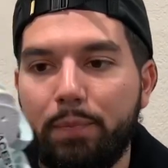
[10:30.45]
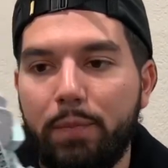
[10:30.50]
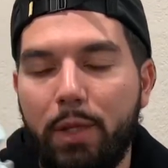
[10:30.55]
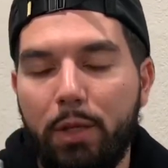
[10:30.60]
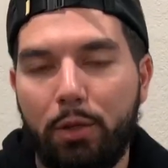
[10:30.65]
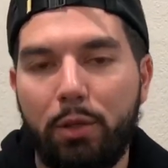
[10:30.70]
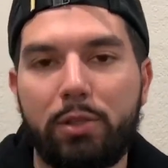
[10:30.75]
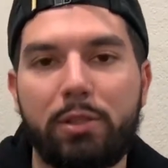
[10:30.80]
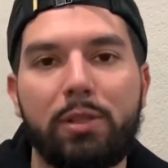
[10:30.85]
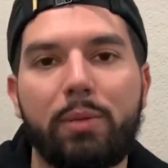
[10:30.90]

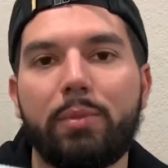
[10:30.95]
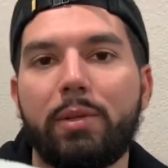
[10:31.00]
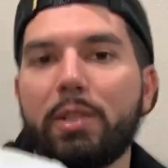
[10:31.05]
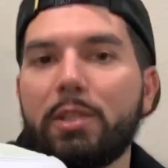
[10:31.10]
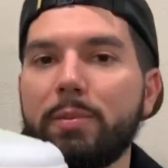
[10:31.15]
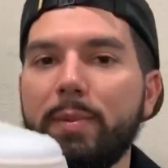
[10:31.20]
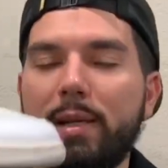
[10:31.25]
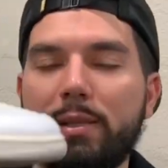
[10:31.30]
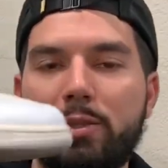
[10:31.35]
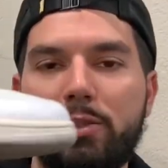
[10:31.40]
You know, some
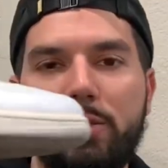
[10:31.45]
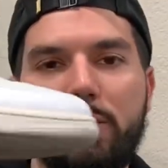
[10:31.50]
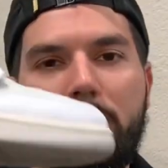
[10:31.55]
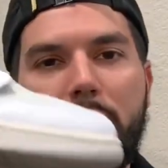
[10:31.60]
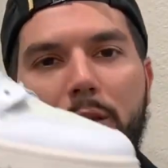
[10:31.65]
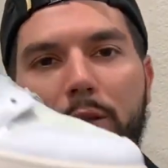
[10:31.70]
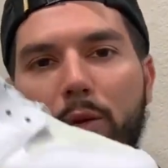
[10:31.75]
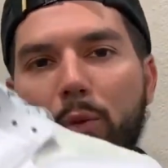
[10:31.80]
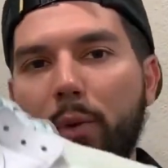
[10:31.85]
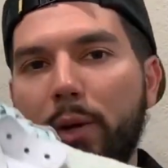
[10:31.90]
things about certain
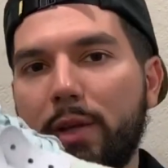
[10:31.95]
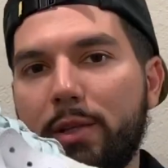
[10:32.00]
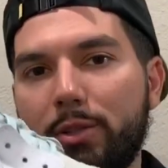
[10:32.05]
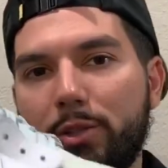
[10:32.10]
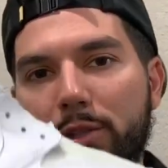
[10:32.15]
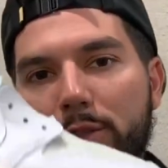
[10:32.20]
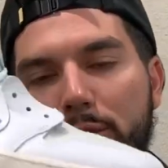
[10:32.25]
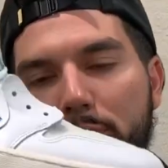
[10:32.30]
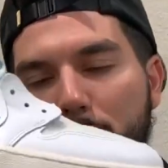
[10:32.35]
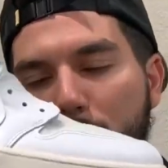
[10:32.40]
colorways
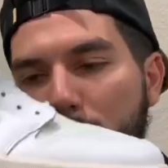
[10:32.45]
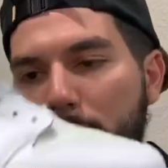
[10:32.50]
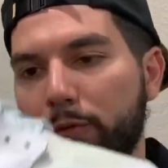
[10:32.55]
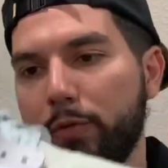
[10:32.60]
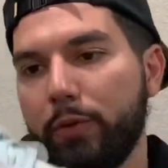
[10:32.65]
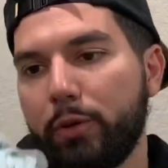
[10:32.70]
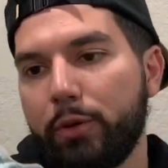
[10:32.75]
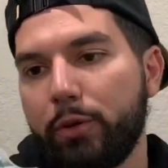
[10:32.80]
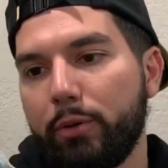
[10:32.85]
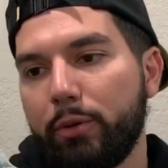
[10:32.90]
just do it
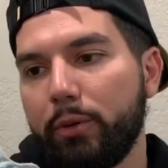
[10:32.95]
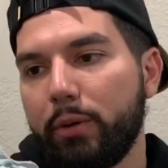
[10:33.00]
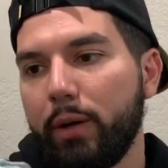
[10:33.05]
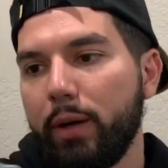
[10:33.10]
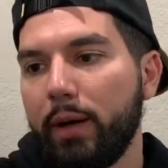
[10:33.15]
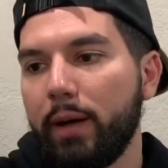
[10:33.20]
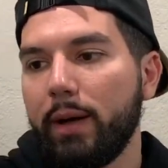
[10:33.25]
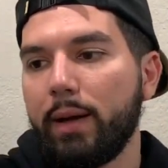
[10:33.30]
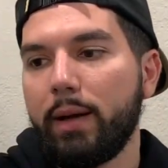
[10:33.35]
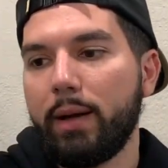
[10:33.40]
for you,
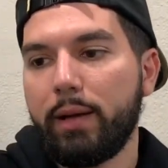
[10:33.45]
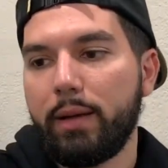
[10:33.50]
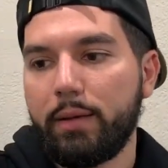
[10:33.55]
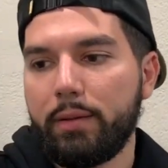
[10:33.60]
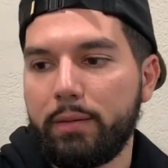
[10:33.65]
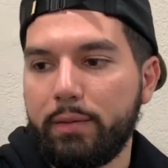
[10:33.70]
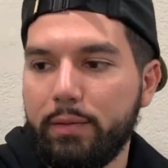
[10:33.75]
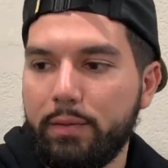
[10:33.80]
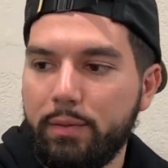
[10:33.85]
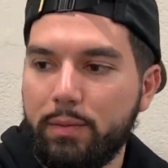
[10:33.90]

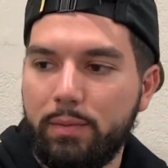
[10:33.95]
and